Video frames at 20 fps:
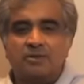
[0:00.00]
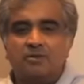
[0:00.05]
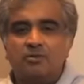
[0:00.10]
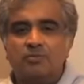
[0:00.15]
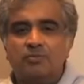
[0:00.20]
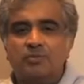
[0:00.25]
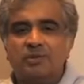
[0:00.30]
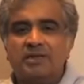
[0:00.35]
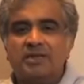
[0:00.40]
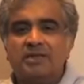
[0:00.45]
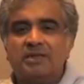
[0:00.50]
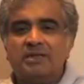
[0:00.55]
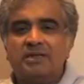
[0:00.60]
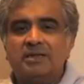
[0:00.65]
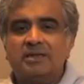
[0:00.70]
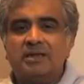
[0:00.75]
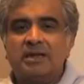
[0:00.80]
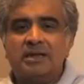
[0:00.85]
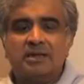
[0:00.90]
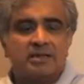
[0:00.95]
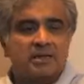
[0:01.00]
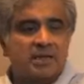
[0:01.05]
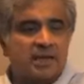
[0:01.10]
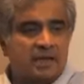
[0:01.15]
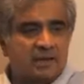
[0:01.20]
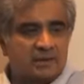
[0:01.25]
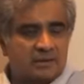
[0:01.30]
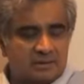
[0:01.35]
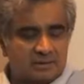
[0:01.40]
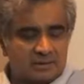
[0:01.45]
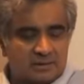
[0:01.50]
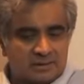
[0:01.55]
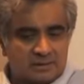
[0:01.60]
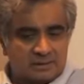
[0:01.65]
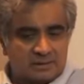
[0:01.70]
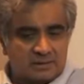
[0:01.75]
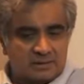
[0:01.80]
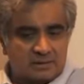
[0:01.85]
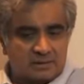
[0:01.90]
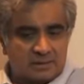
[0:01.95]
To me, that is a
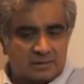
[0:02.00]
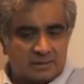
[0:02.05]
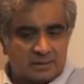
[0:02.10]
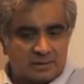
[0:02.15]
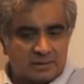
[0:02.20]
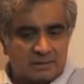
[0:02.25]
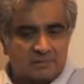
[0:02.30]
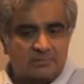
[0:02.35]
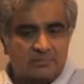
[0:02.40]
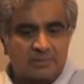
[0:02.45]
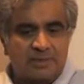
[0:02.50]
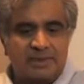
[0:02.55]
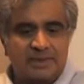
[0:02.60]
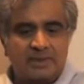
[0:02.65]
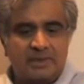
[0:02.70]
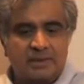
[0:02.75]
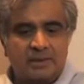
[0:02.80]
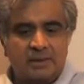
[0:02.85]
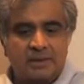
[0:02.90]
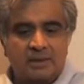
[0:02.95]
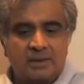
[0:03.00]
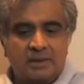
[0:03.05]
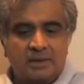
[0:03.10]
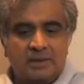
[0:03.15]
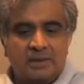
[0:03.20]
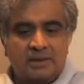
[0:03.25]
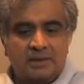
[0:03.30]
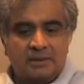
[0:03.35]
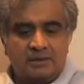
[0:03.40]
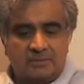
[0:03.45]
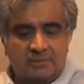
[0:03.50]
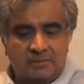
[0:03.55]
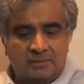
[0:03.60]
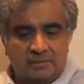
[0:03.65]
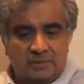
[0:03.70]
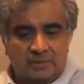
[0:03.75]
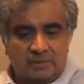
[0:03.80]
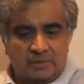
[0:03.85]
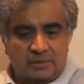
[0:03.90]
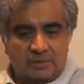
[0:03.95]
complete
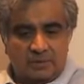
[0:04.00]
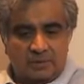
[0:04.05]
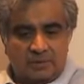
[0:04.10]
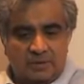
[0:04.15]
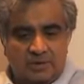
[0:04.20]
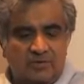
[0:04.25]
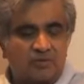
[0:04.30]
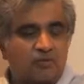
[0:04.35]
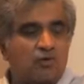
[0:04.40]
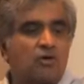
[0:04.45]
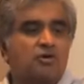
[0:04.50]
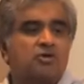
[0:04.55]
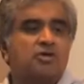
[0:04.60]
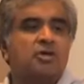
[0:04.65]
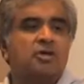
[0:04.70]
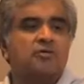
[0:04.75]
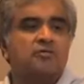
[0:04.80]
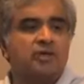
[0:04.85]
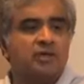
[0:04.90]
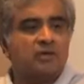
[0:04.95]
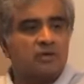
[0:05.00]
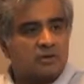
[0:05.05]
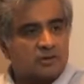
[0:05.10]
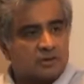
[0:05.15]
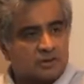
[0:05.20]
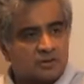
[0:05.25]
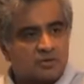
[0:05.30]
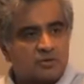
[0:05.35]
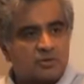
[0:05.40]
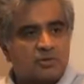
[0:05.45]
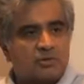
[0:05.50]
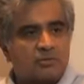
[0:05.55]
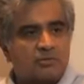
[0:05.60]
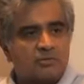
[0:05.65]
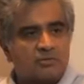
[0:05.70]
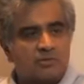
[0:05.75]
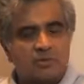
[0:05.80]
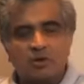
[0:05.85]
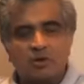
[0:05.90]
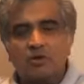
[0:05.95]
distortion of our constitution
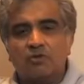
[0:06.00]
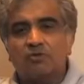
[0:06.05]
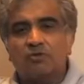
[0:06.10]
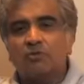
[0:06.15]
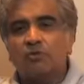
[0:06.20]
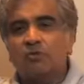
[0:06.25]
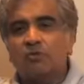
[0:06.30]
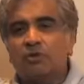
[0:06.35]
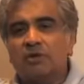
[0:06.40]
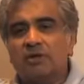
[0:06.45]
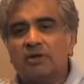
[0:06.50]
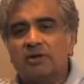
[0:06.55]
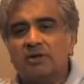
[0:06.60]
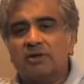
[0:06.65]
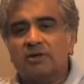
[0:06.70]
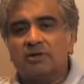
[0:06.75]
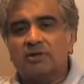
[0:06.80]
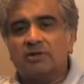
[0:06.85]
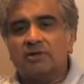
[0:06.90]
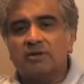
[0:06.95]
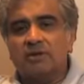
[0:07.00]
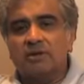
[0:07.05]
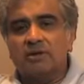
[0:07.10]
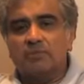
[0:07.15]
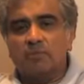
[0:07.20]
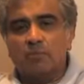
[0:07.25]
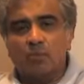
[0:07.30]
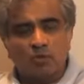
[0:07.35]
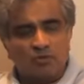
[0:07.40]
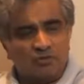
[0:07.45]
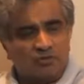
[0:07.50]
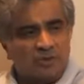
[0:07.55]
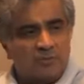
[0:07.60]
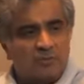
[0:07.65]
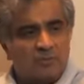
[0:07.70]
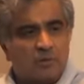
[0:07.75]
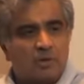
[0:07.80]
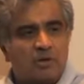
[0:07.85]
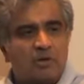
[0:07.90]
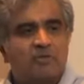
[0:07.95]
because you the most
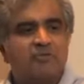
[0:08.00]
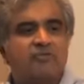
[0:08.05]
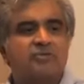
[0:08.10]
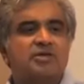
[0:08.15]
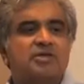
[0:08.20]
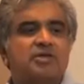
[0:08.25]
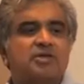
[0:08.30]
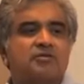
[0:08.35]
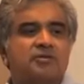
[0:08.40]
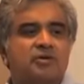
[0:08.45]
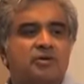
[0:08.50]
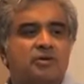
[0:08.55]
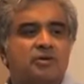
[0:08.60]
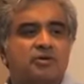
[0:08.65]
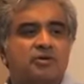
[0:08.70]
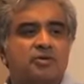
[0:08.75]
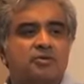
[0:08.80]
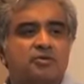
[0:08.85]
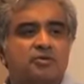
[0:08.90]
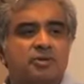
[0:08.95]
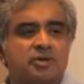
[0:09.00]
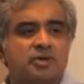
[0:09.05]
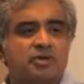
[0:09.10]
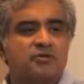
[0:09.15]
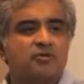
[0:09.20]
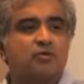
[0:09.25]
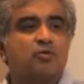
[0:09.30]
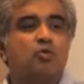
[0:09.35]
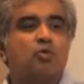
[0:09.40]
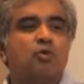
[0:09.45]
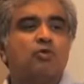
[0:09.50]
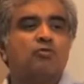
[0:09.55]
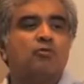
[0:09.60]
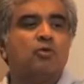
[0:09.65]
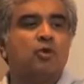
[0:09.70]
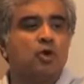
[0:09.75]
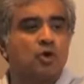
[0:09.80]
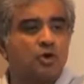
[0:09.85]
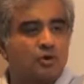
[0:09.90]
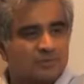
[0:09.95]
important feature of our constitution is rule of
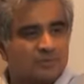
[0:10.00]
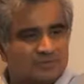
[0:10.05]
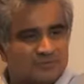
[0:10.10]
law